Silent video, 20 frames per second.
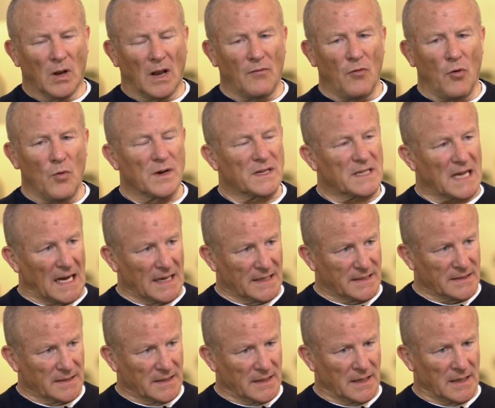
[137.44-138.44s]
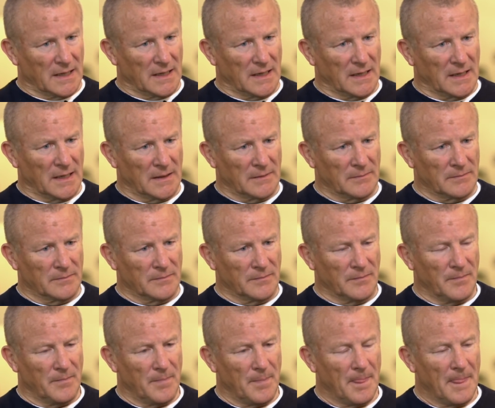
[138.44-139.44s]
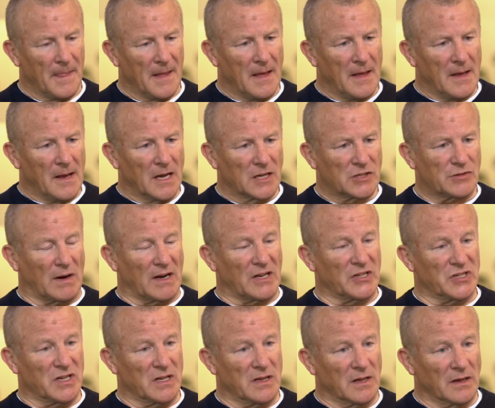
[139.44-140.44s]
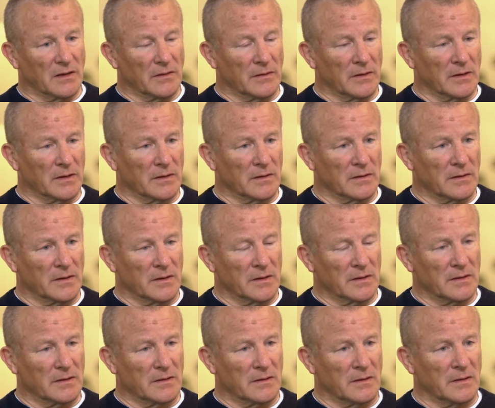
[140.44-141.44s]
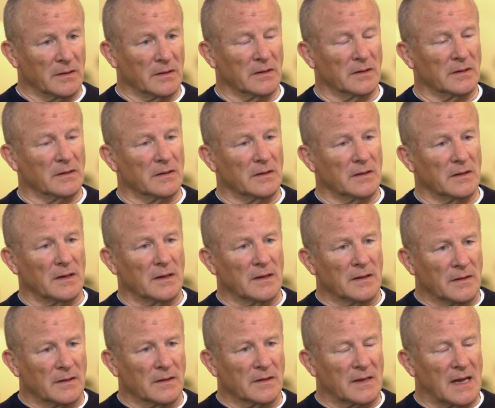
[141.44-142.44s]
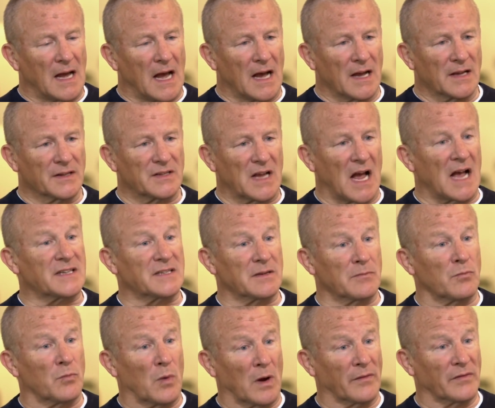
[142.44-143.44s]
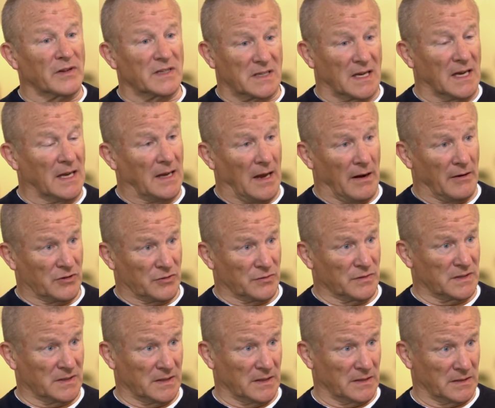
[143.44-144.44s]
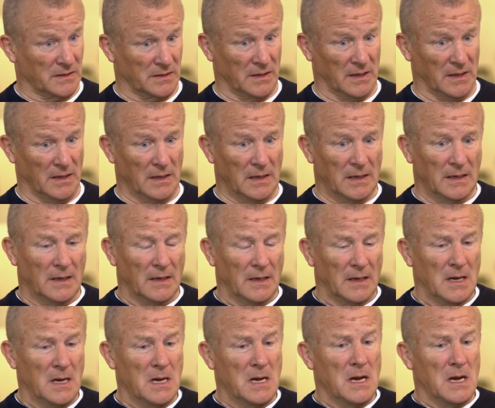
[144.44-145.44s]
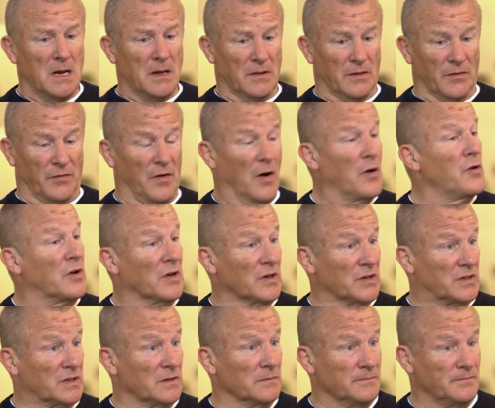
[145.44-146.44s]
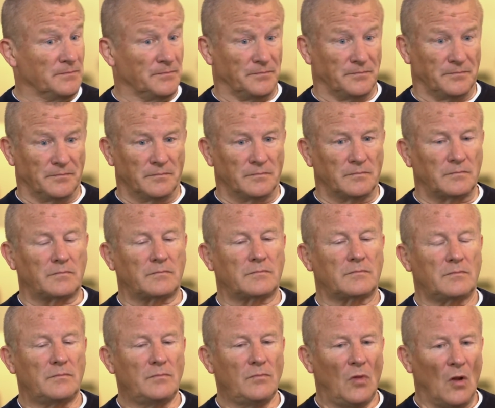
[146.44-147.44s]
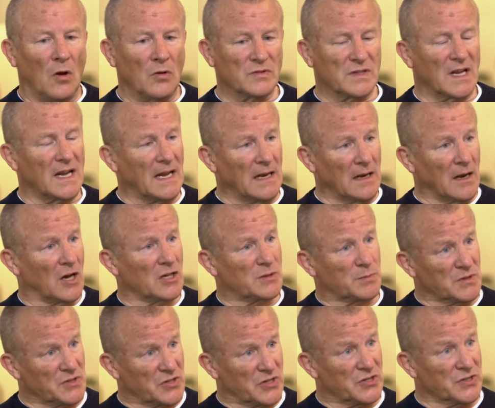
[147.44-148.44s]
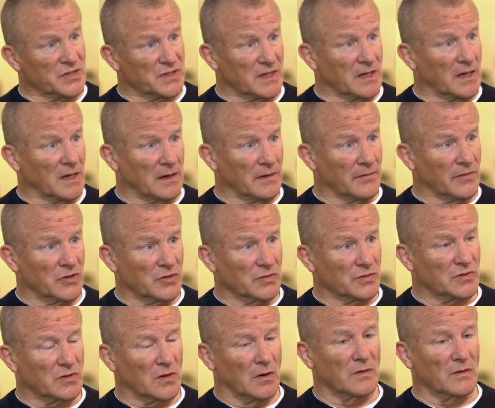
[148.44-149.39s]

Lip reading: Well, I've always had a strategy that has as one of its key characteristics the focus on taking large positions in individual